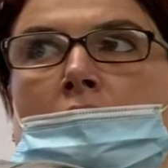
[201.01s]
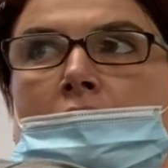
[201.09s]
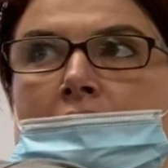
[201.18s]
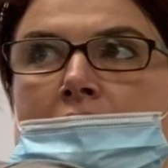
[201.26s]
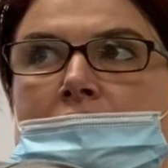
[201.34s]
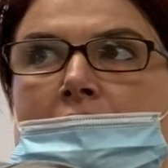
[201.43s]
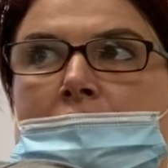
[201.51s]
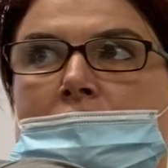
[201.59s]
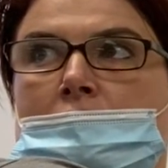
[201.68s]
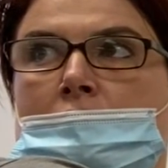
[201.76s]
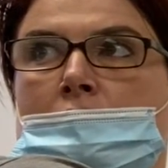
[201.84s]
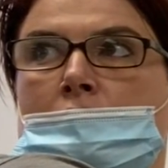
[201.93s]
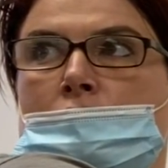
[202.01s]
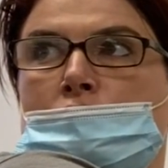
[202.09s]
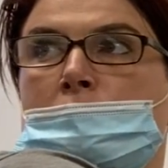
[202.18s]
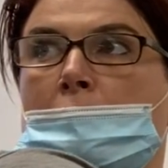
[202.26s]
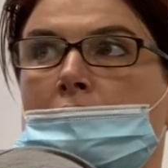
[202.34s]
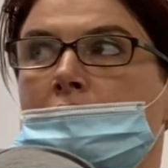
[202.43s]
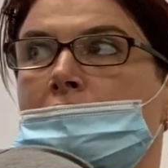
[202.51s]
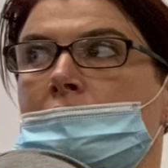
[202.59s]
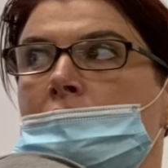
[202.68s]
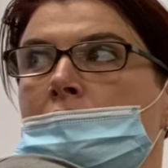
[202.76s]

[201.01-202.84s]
of this vessel smaller,